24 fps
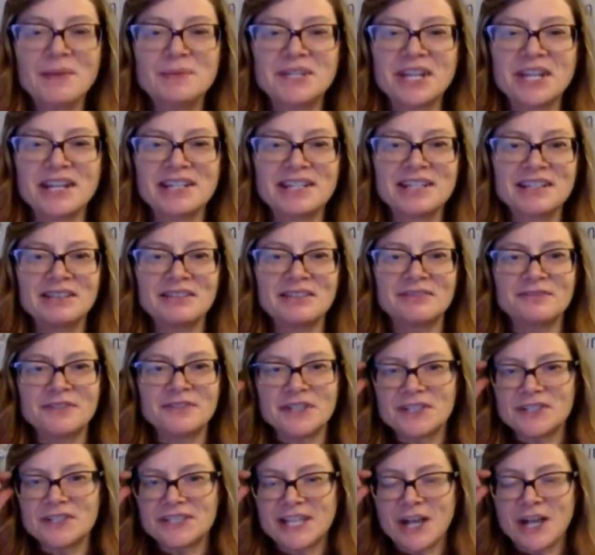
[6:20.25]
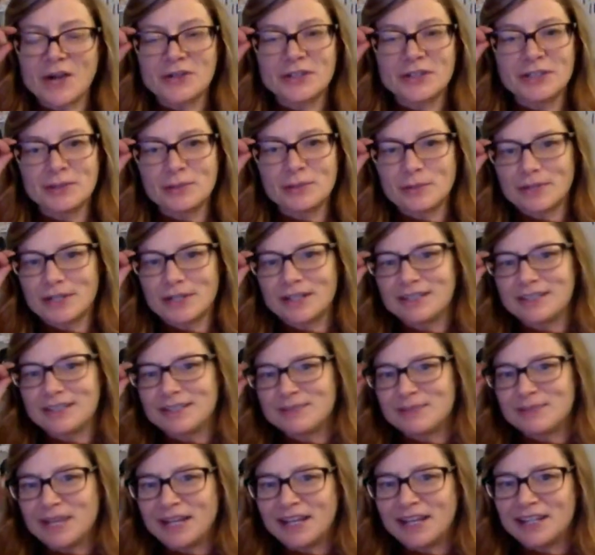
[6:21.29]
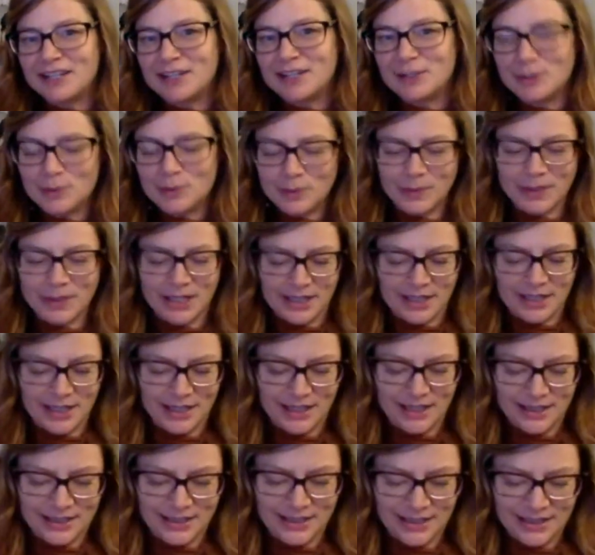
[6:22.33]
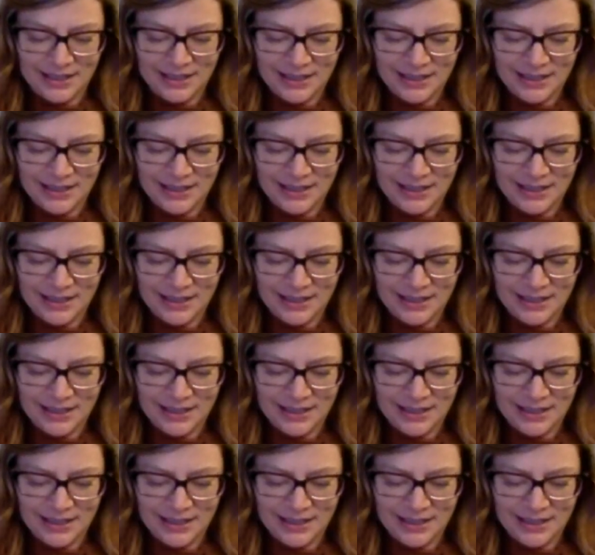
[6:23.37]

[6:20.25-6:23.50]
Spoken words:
changing the first sound in a word to make a new word.